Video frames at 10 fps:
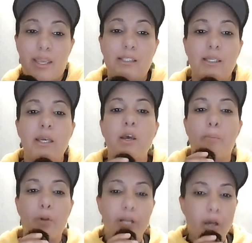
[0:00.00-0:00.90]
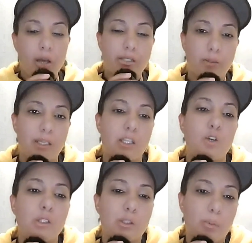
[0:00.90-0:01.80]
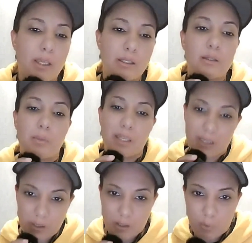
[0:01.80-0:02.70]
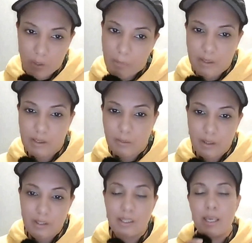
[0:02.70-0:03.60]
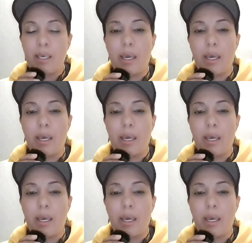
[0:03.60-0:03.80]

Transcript: It's pretty awesome that you can spend basically $20 a month